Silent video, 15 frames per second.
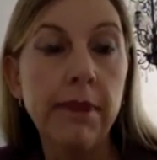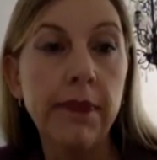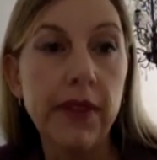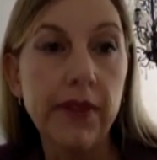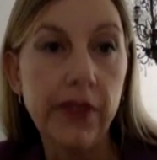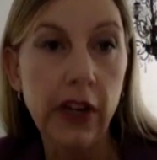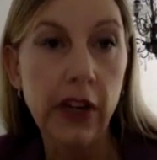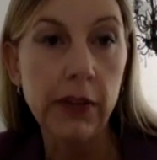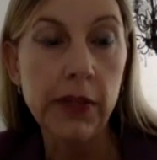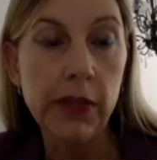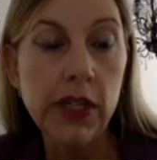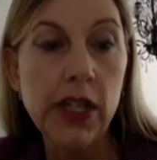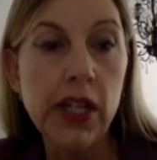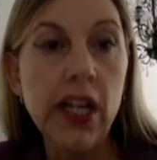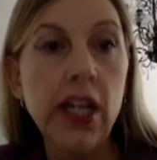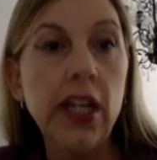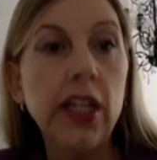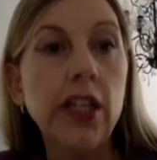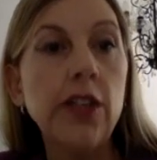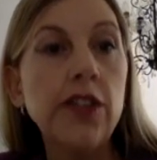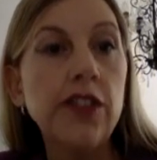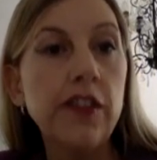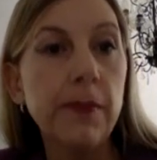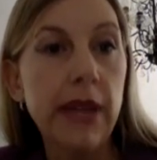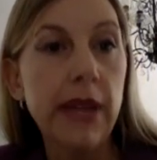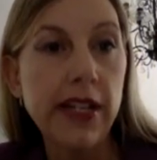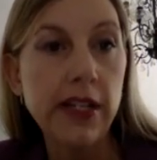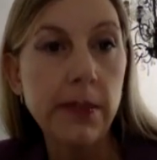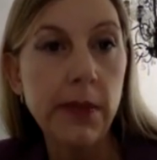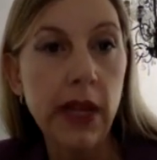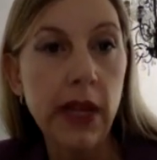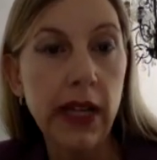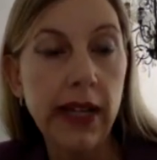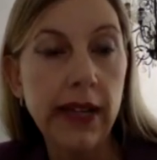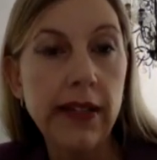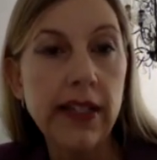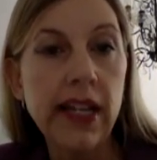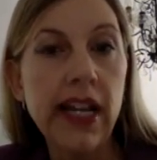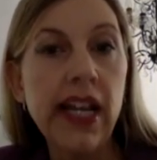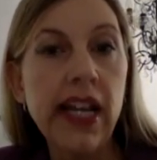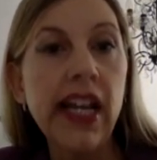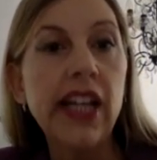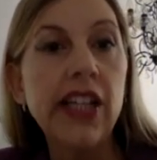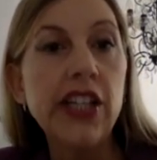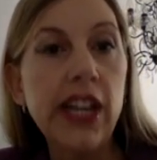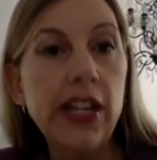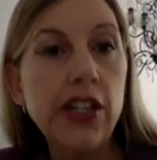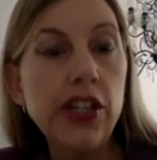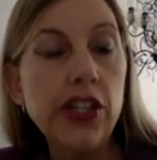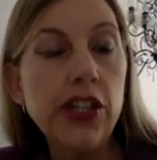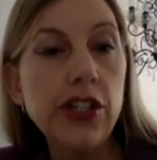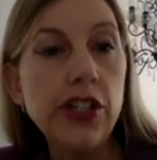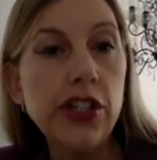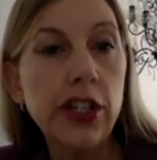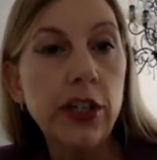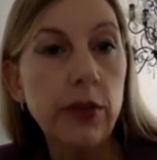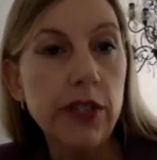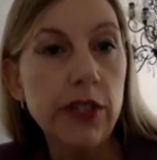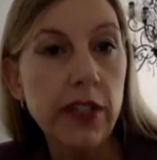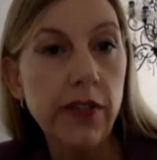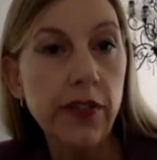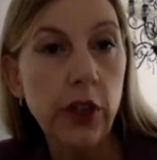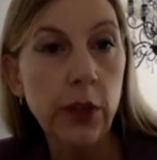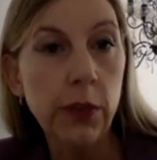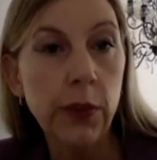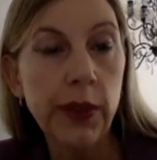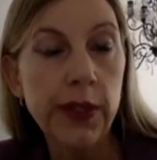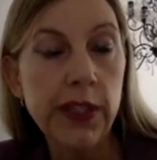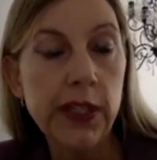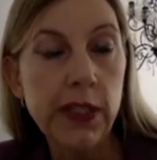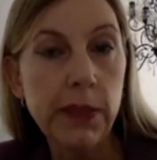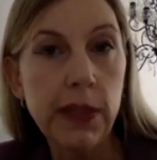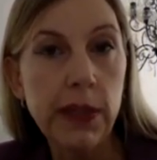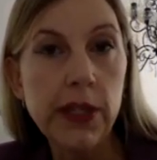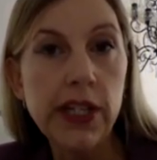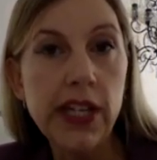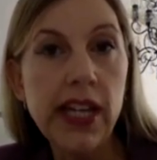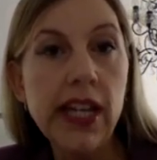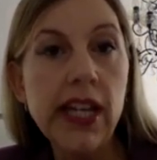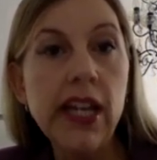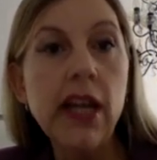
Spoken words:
environment, use of bland emollients, attention to their risk of thermal instability,